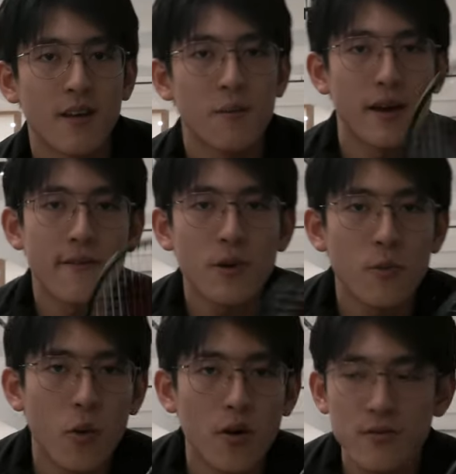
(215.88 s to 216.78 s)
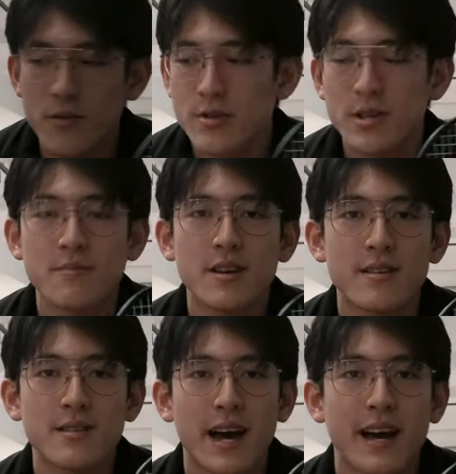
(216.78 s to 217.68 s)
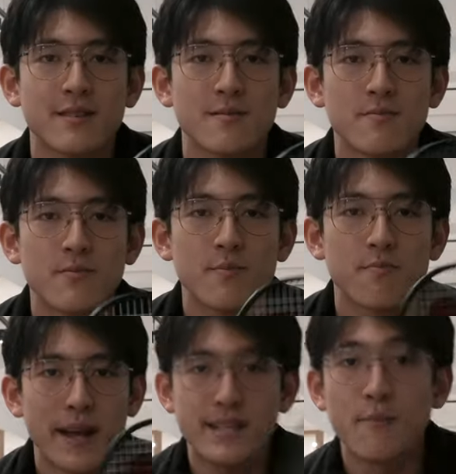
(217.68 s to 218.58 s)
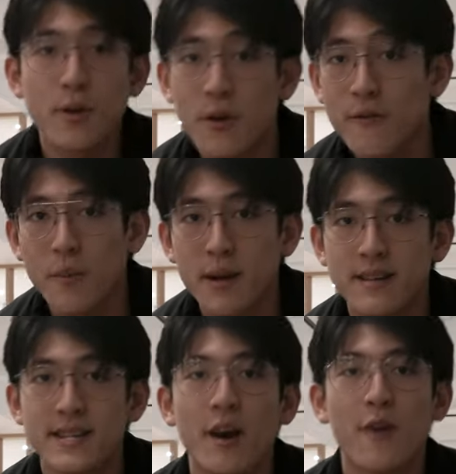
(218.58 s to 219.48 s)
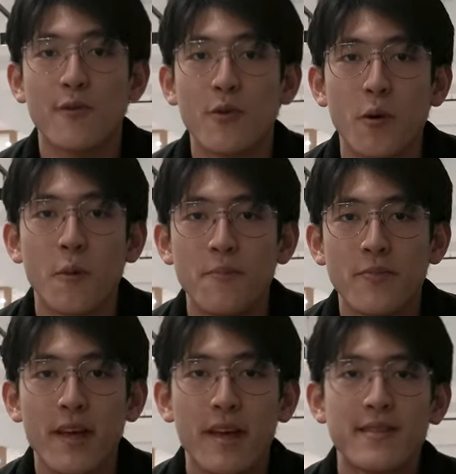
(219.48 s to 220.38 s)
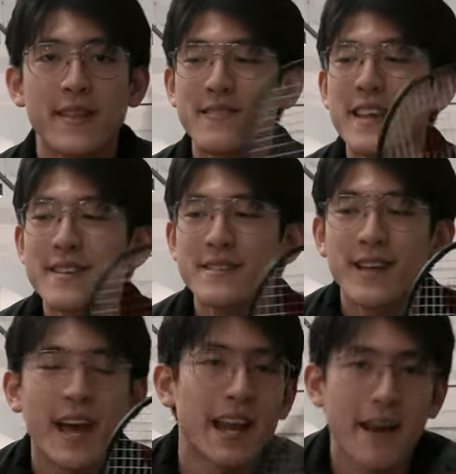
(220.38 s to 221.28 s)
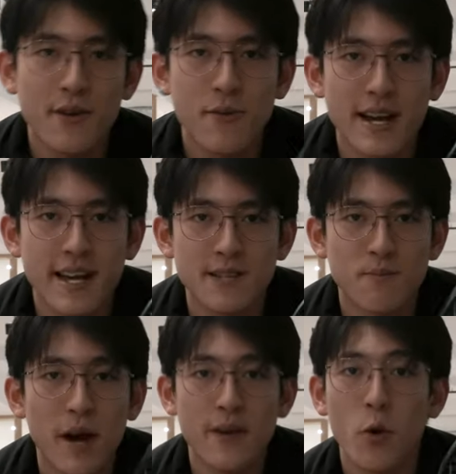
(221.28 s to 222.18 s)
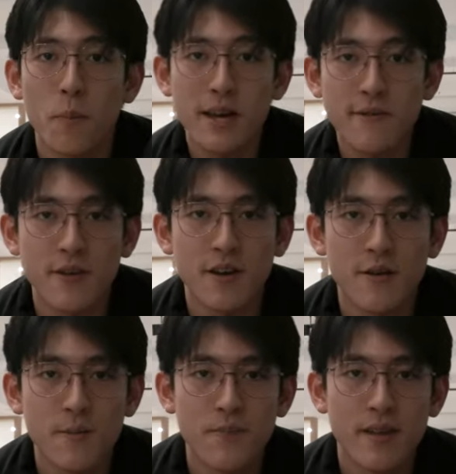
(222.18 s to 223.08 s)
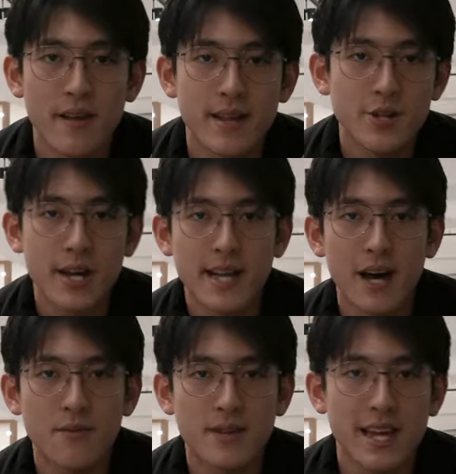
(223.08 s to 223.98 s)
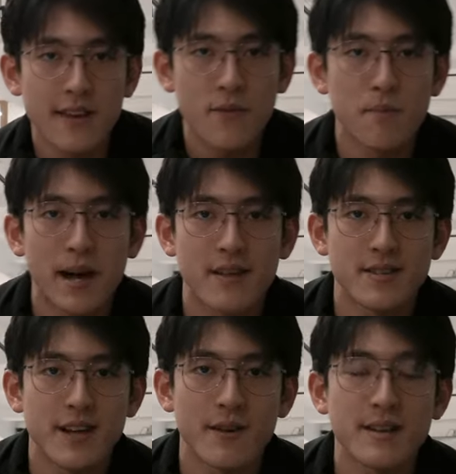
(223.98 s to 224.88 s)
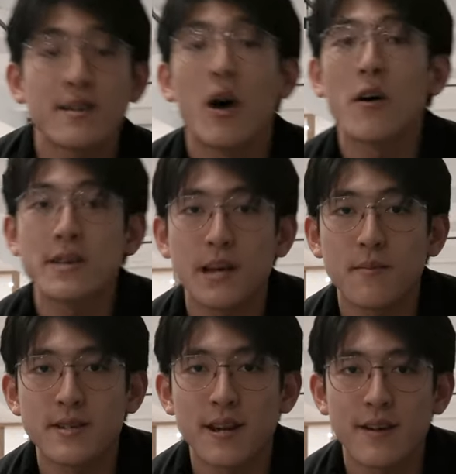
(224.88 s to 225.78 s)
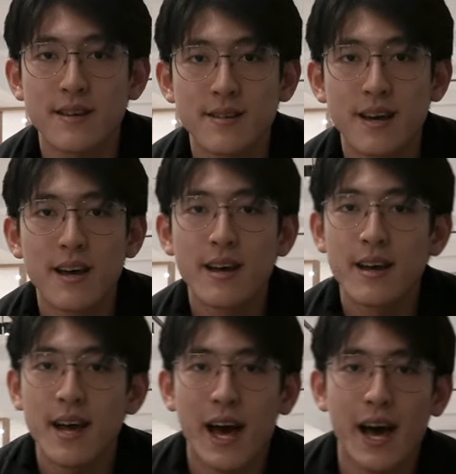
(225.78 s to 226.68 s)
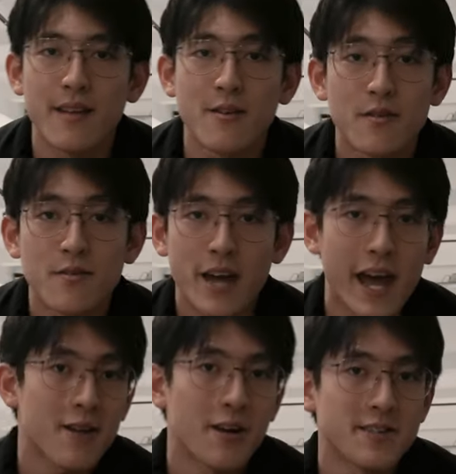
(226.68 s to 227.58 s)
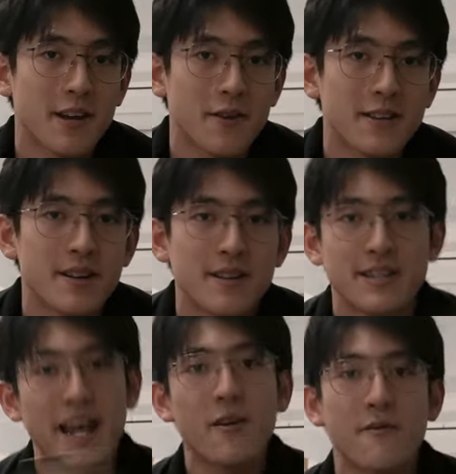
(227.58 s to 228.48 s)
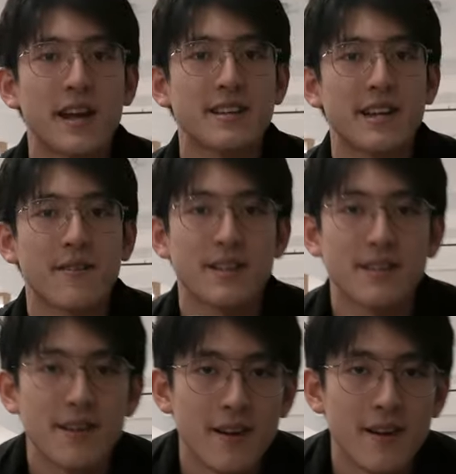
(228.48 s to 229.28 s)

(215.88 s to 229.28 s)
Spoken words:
But if you want something that has better maneuverability overall, then these head heavy rackets might not be for you. Then check out the Even Balance series, Arc Saber series, and Headlight series, Nano Flare series.